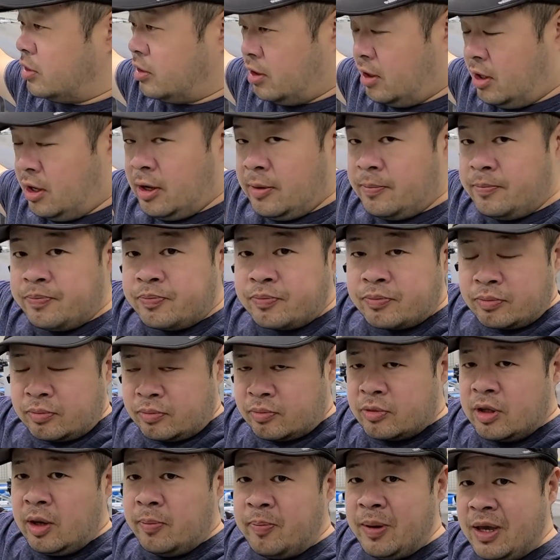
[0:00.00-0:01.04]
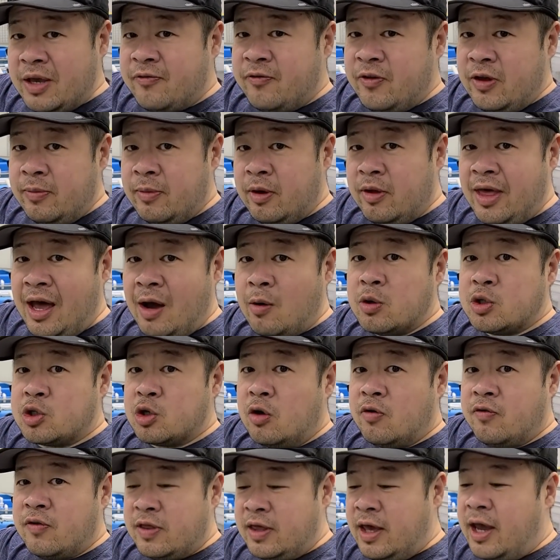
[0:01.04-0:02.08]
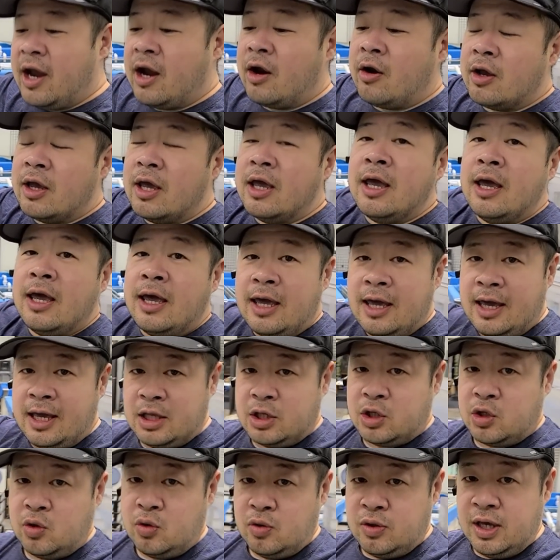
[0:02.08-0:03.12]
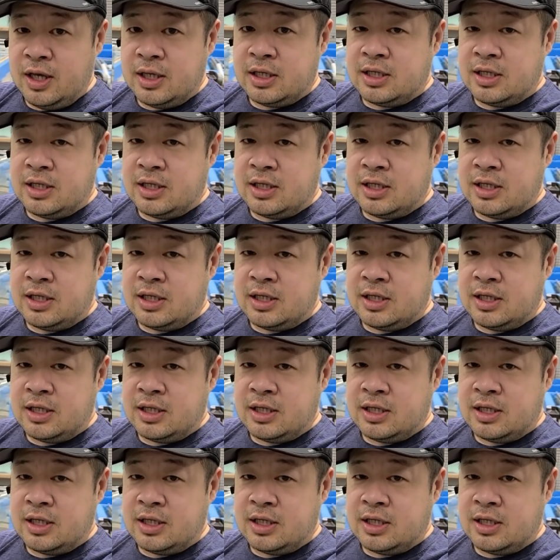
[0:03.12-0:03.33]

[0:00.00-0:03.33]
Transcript: the big female that was over there into this